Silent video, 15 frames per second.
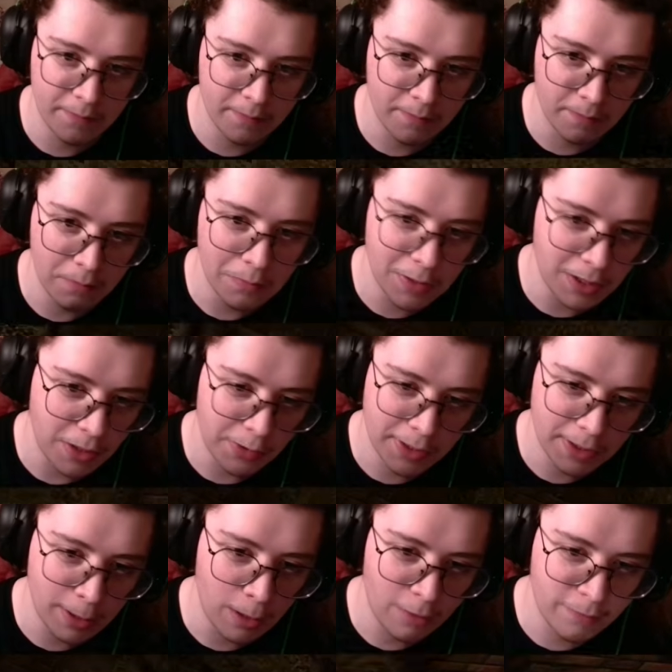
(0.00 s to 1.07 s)
I'll get
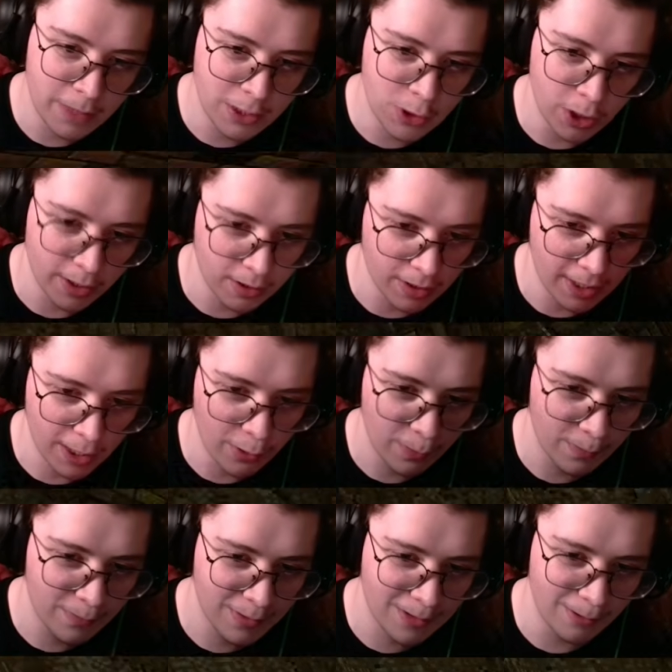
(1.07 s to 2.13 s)
that off my chest now,
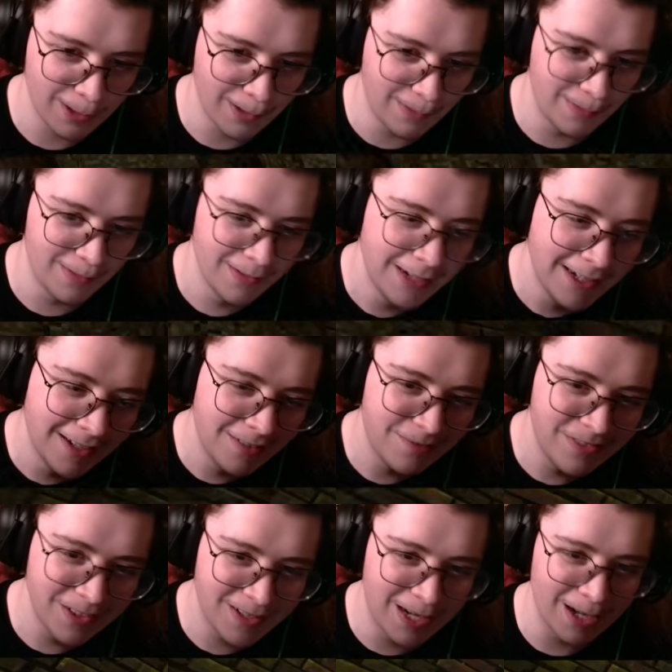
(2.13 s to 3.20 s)
so I don't
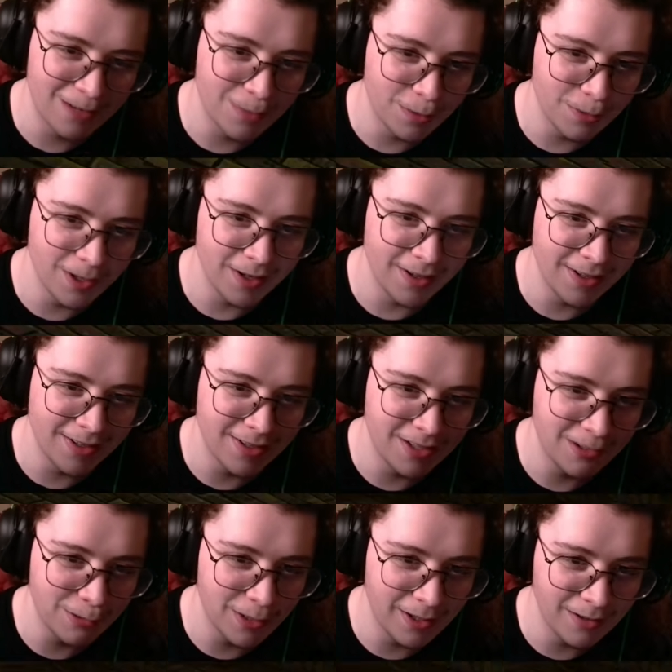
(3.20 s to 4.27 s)
feel terrible breaking it to
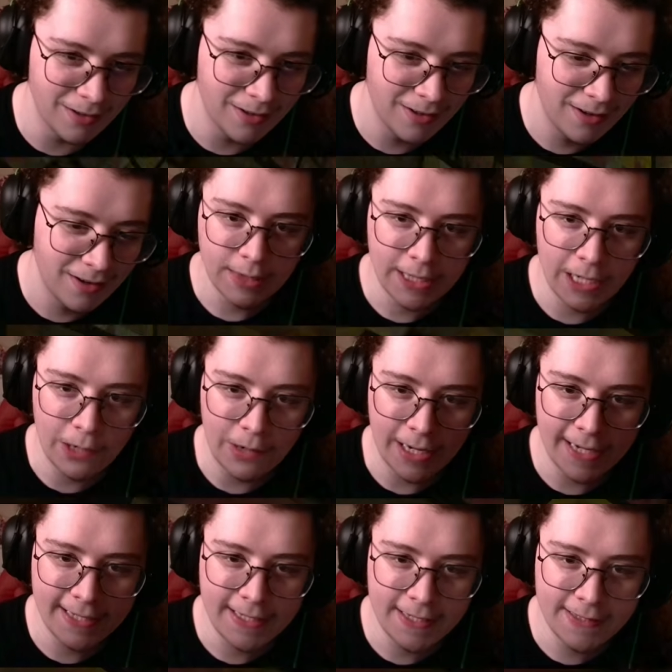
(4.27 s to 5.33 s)
you later. Now, I
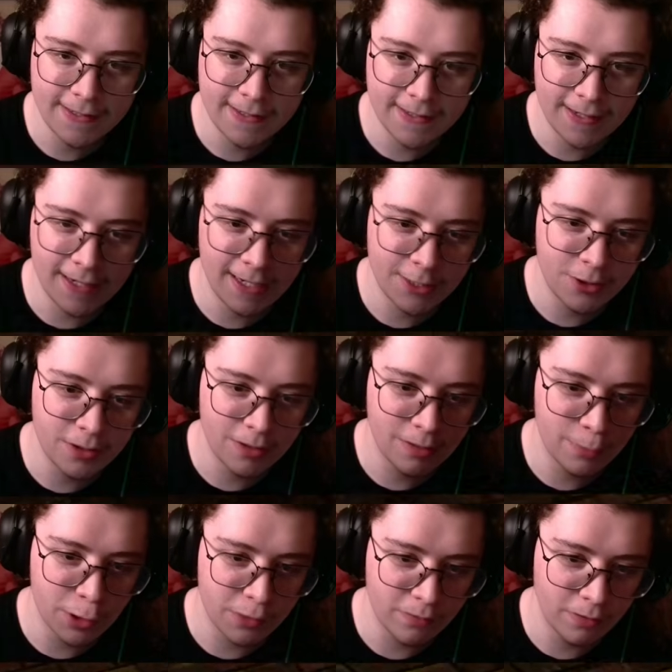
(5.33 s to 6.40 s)
guess I shouldn't go
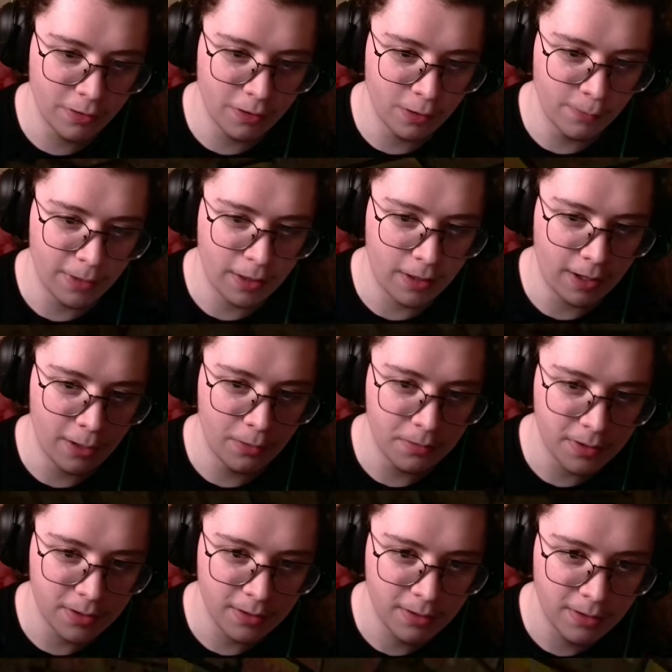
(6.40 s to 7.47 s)
much further
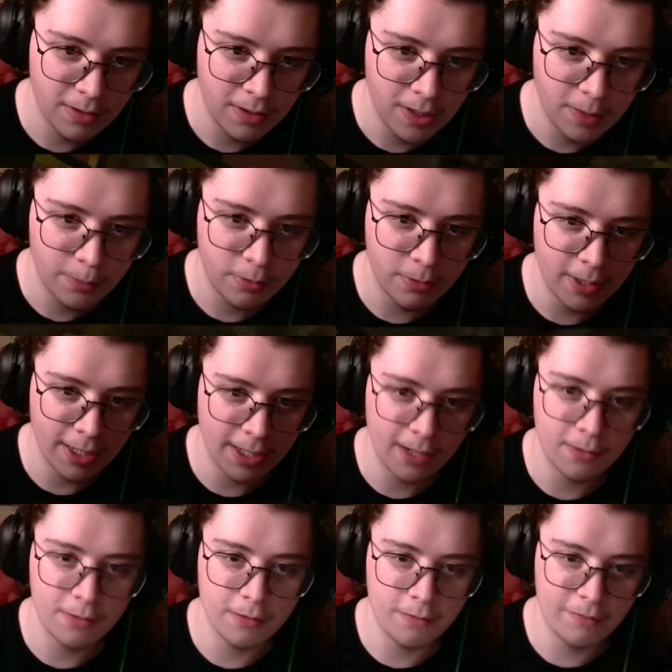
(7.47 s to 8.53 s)
without pointing out
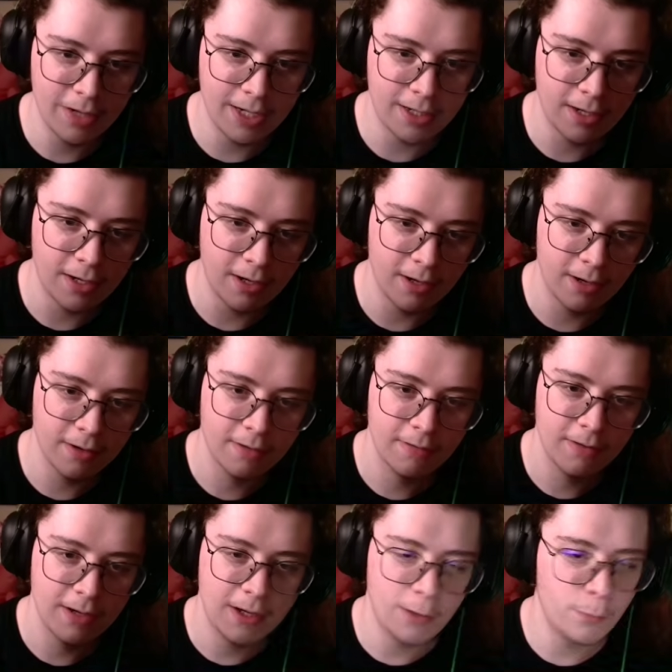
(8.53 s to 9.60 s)
the vent here.
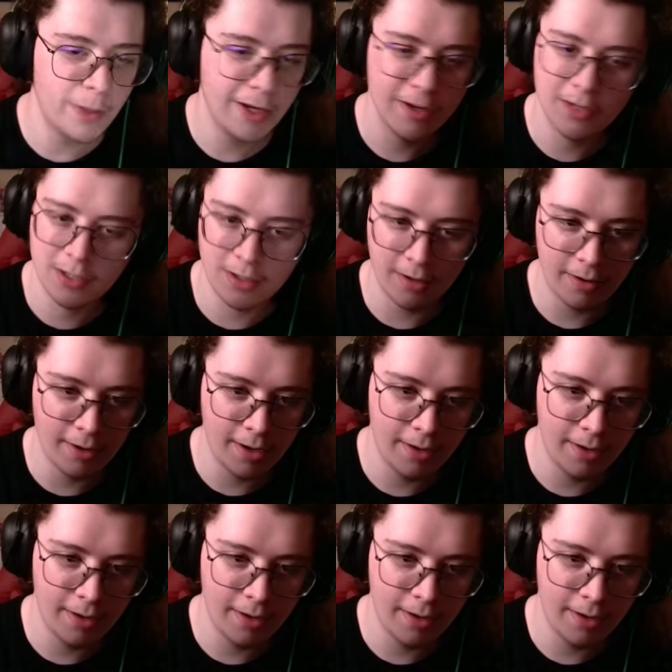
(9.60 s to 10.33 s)
We all saw it.